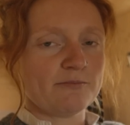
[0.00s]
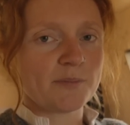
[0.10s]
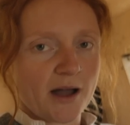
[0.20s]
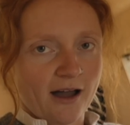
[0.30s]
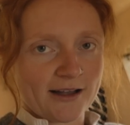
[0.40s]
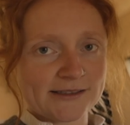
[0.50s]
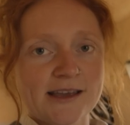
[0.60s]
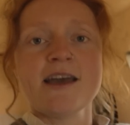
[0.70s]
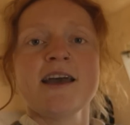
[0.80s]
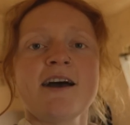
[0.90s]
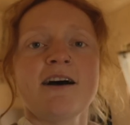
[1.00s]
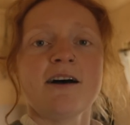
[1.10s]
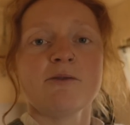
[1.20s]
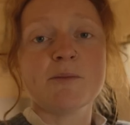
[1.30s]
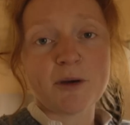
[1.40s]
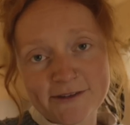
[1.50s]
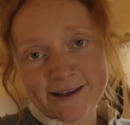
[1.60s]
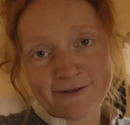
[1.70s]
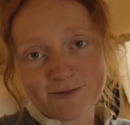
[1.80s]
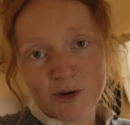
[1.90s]
But we're both
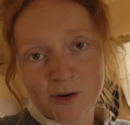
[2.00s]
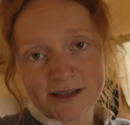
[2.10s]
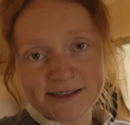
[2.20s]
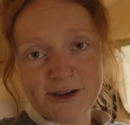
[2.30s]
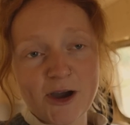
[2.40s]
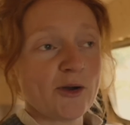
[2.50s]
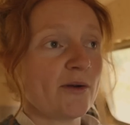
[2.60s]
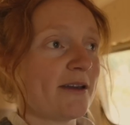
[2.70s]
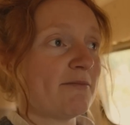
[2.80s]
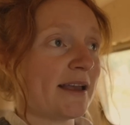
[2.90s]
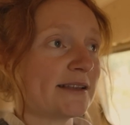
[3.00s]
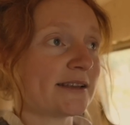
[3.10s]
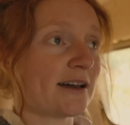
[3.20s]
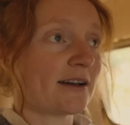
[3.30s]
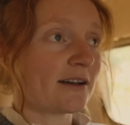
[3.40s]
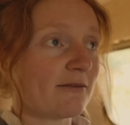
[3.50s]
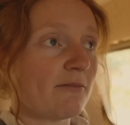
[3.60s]
self-employed, so it means that,